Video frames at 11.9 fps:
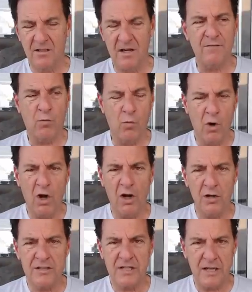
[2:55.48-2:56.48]
of
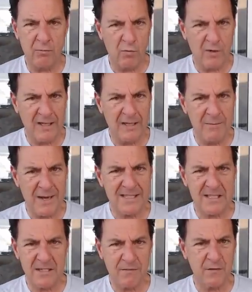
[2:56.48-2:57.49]
words, it really
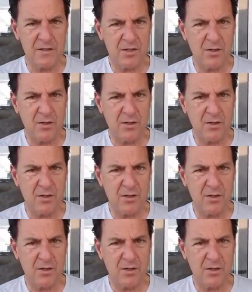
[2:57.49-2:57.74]
makes a difference.